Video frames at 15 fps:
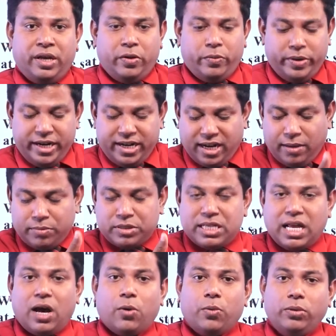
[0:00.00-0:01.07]
When it comes
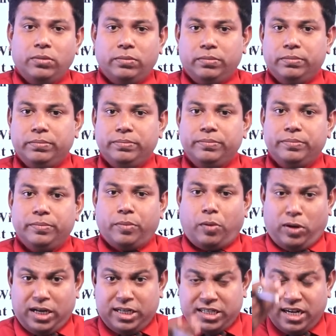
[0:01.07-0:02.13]
down,
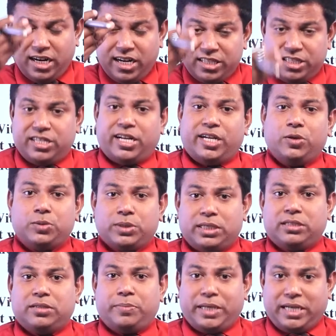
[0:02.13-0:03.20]
potential energy
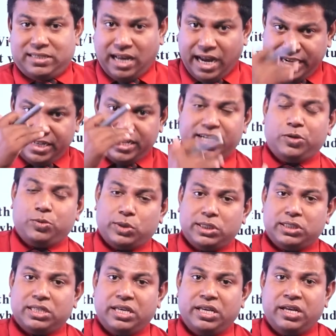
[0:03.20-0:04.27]
reduces because height
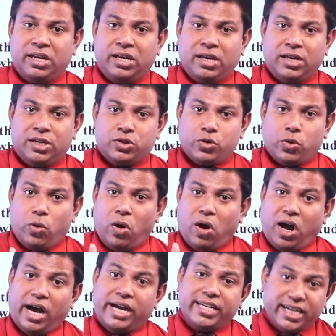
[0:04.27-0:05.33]
reduces. So,
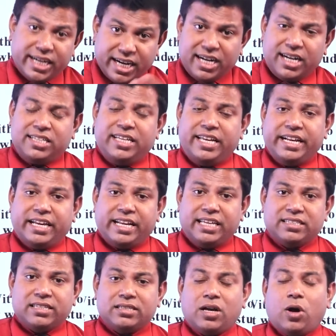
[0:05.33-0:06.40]
kinetic energy
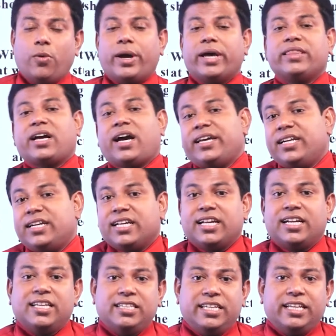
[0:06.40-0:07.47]
increases. How can the kinetic
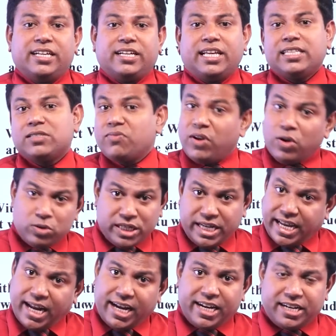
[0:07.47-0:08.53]
energy increase? Velocity
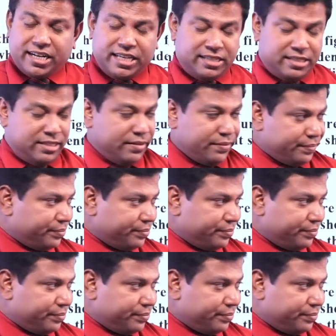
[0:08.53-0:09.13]
can increase.